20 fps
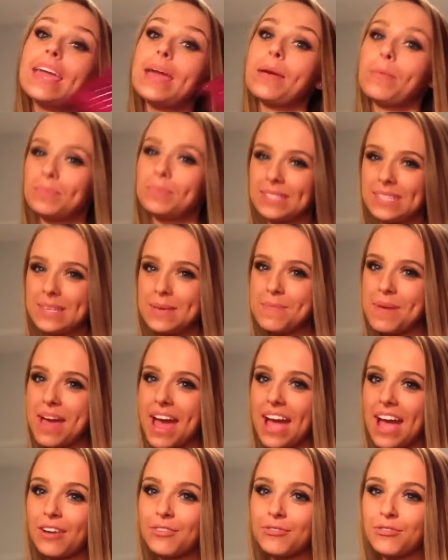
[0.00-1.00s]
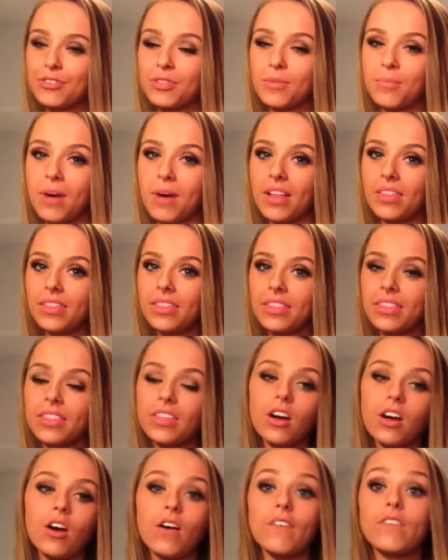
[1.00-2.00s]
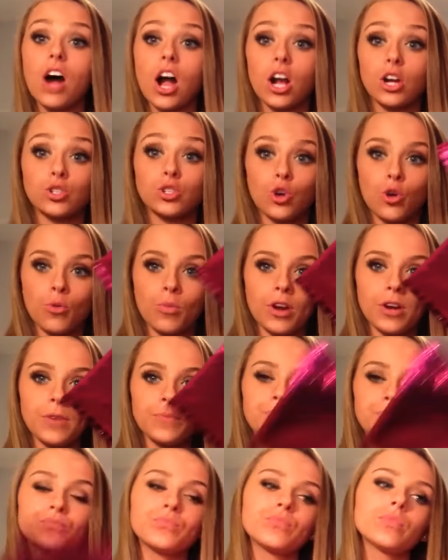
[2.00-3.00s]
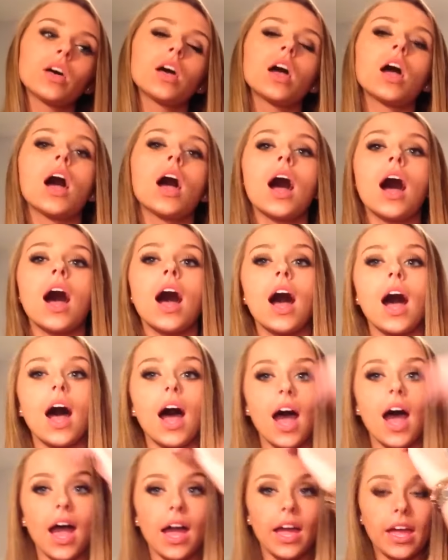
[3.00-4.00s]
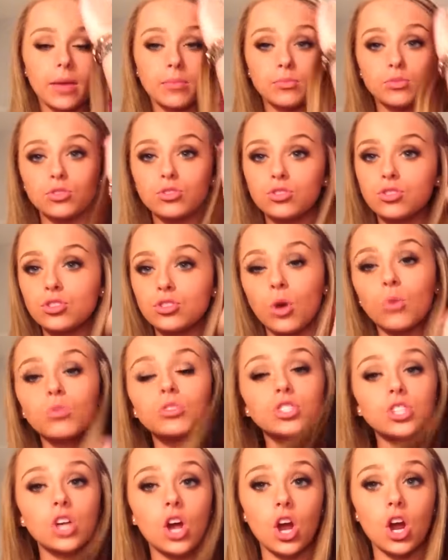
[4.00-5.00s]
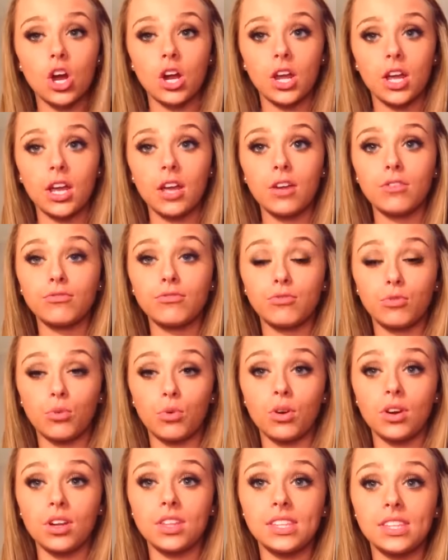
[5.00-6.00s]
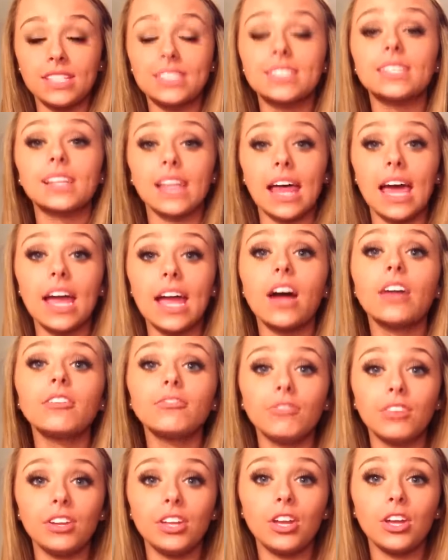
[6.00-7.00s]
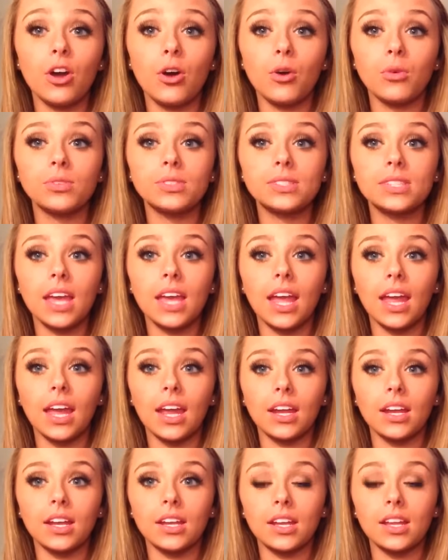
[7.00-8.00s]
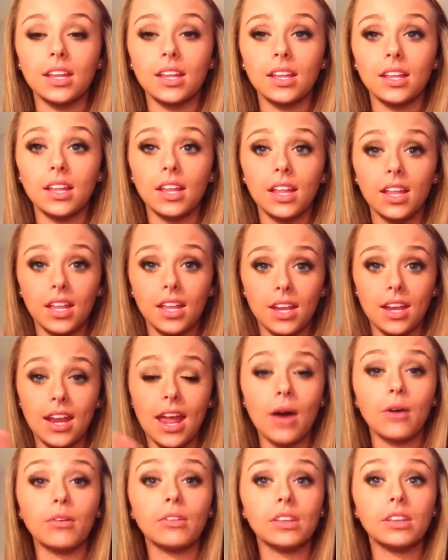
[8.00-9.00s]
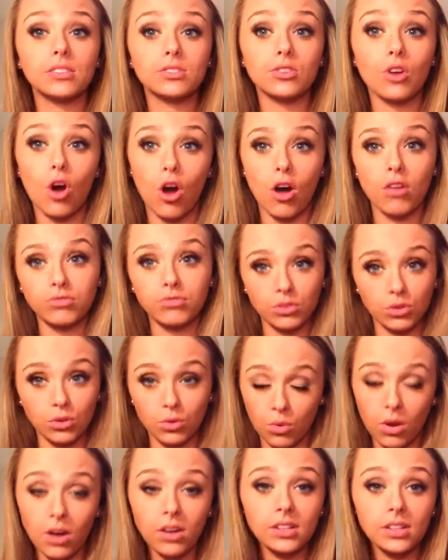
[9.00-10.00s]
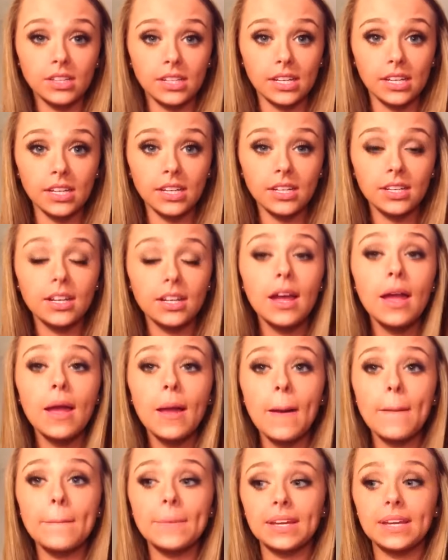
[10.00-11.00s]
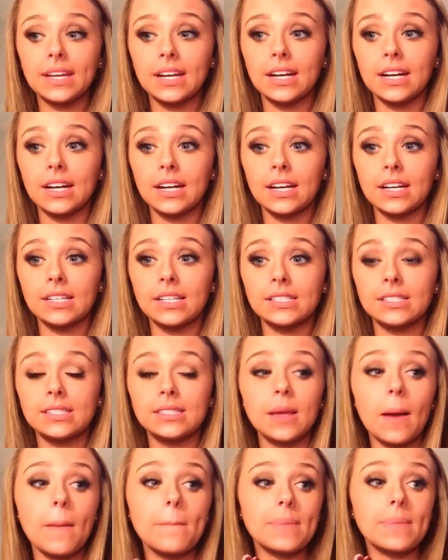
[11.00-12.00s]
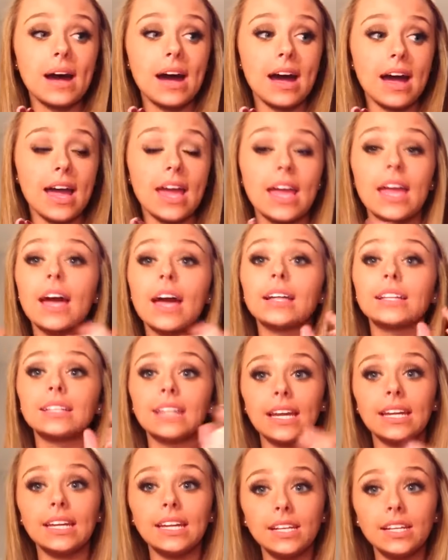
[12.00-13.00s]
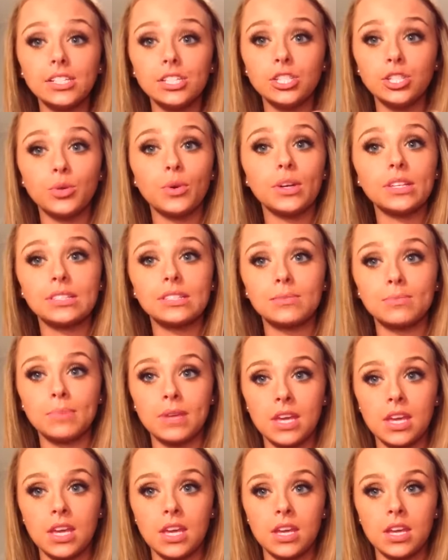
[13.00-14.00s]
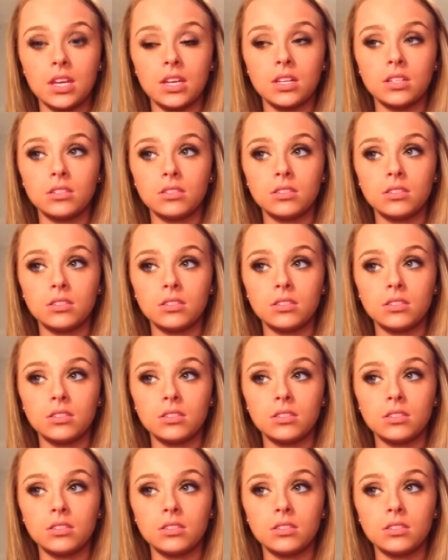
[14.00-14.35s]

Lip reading: ipsy bag for the month of October. I am so sorry for the delay on videos and now this awful quality because my lightning to USB